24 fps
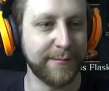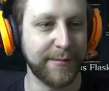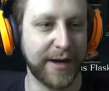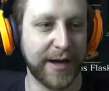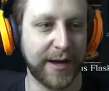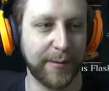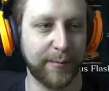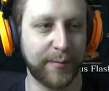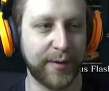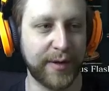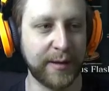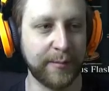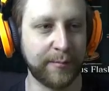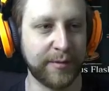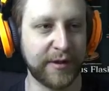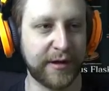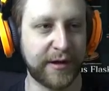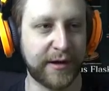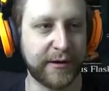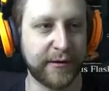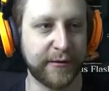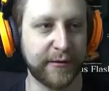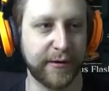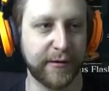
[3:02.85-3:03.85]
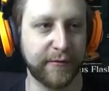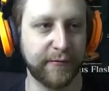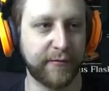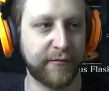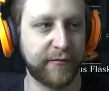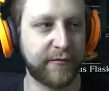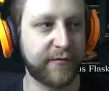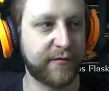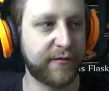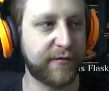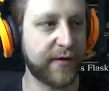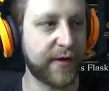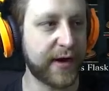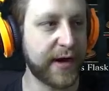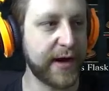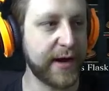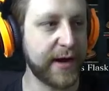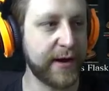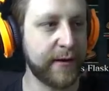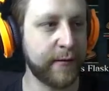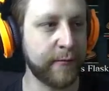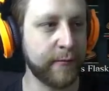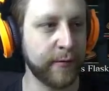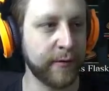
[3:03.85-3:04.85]
Man, people are on
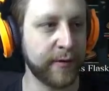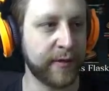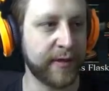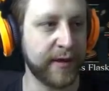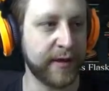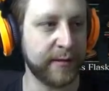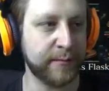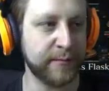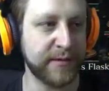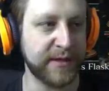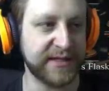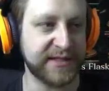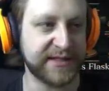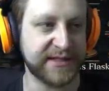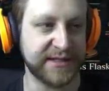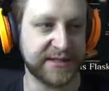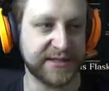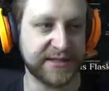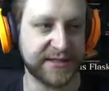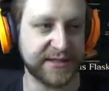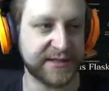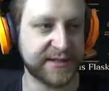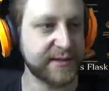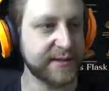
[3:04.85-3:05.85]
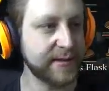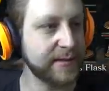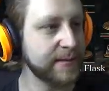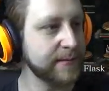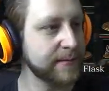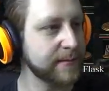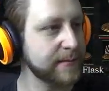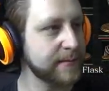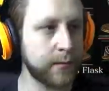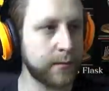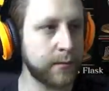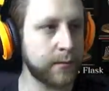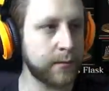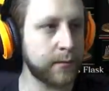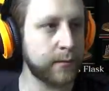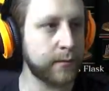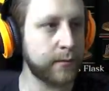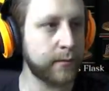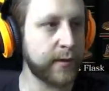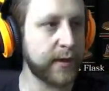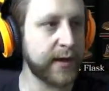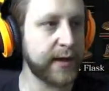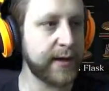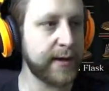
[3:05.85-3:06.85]
fire with their messages.
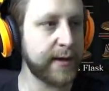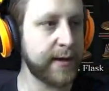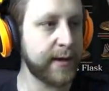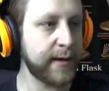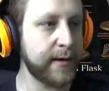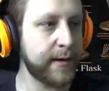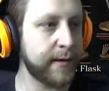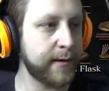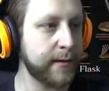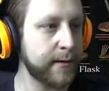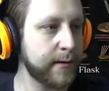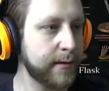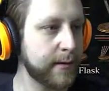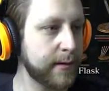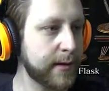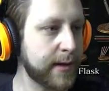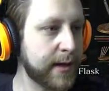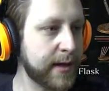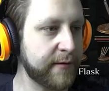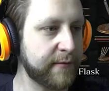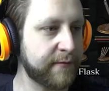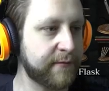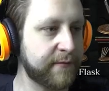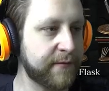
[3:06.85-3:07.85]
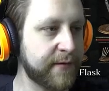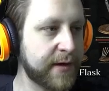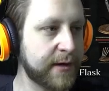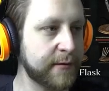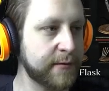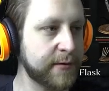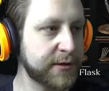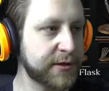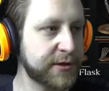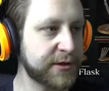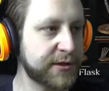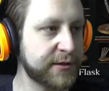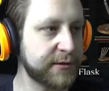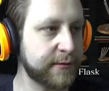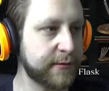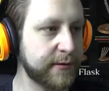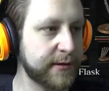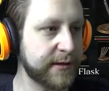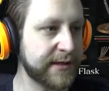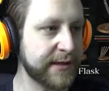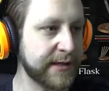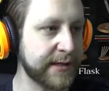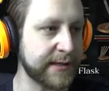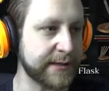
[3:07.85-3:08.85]
Ooh-wee! I found a
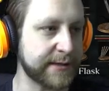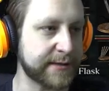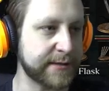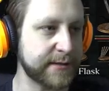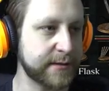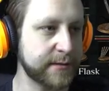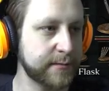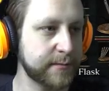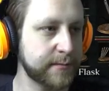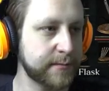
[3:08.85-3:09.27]
shortcut!